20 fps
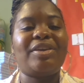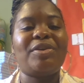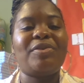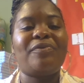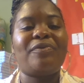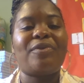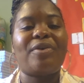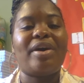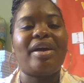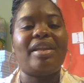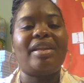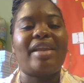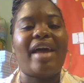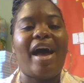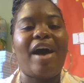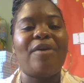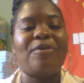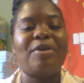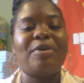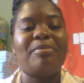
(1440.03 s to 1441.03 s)
you for
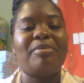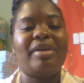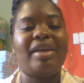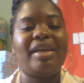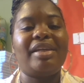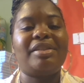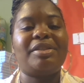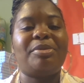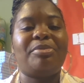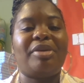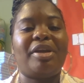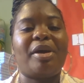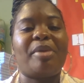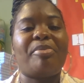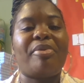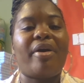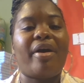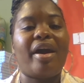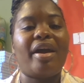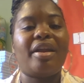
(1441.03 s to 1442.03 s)
allowing me to be a
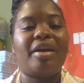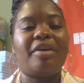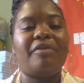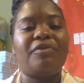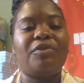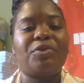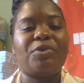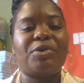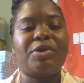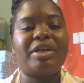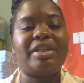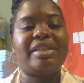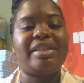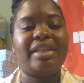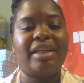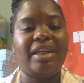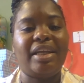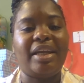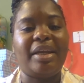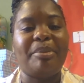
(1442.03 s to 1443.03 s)
part of your
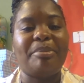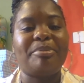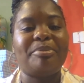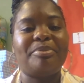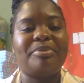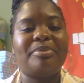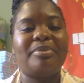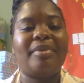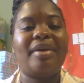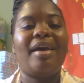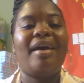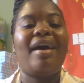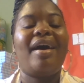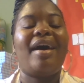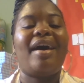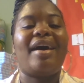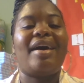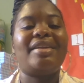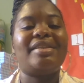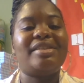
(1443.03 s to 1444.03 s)
team.
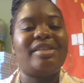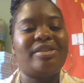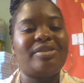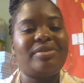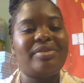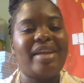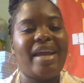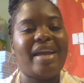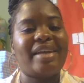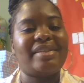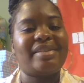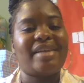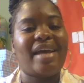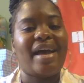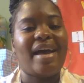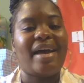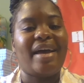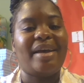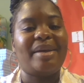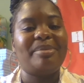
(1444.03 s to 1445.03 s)
Until next
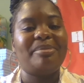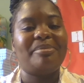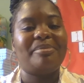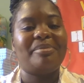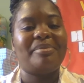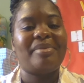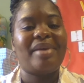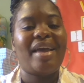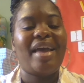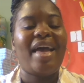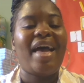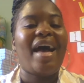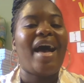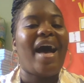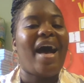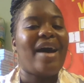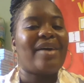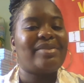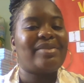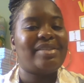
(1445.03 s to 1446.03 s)
time,
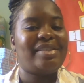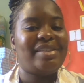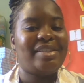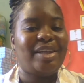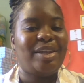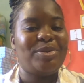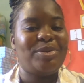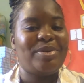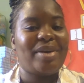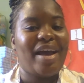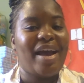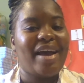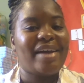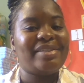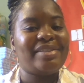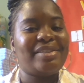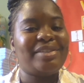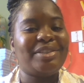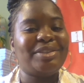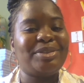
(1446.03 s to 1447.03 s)
I'll see you
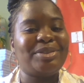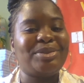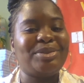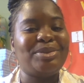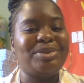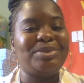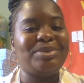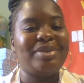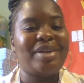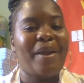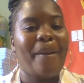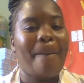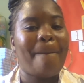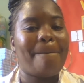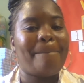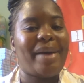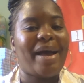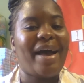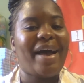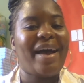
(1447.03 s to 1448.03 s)
guys soon.
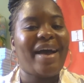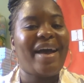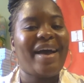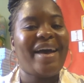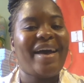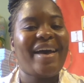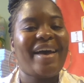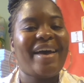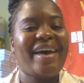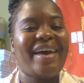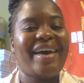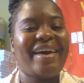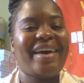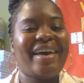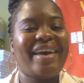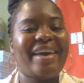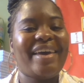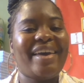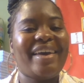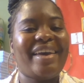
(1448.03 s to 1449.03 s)

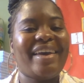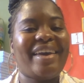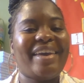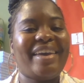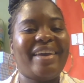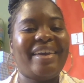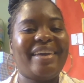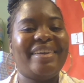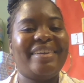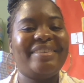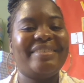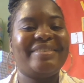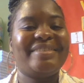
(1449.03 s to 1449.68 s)
Bye!